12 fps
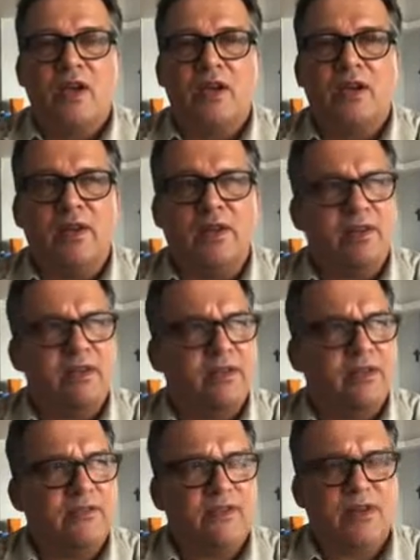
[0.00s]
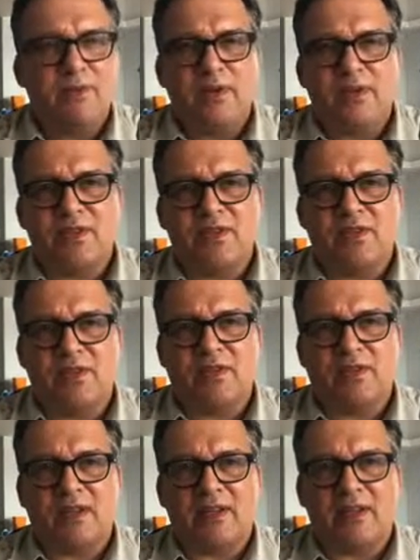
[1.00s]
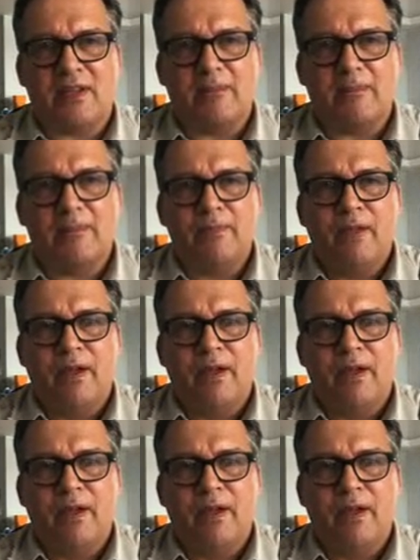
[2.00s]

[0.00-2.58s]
in the Philippines during that time.